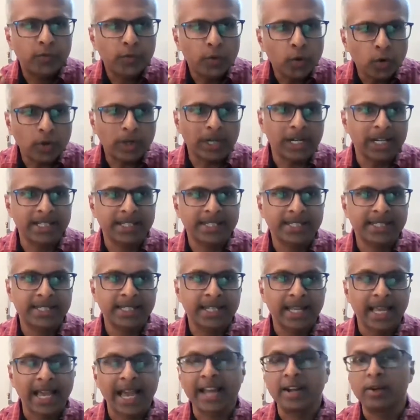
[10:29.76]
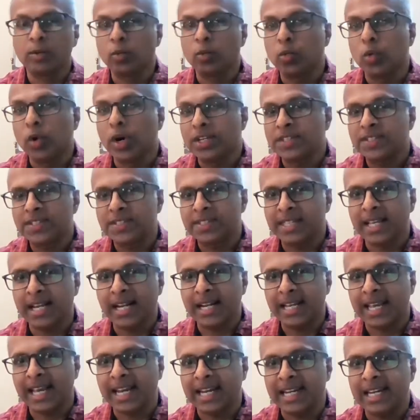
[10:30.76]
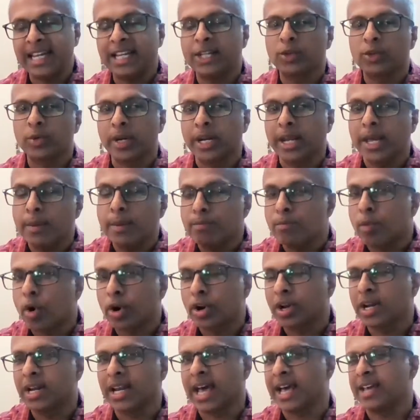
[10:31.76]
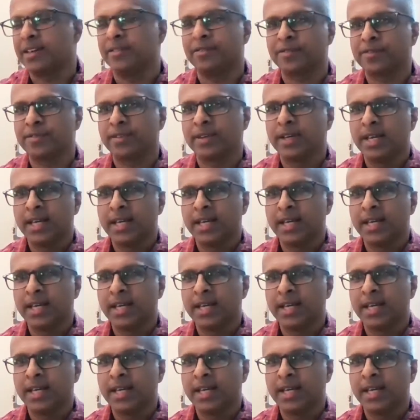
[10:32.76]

fruitless, and worse still, can lead to an immoral life,